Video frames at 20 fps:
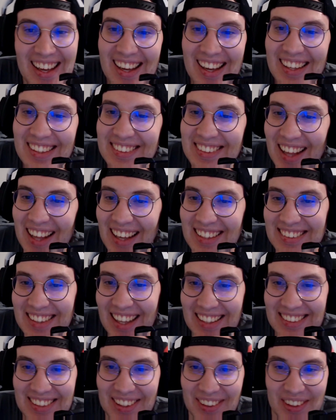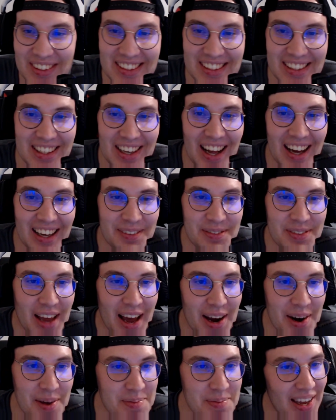so that's always going to knock them
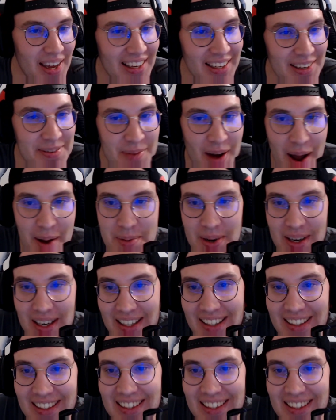down a peg in my book.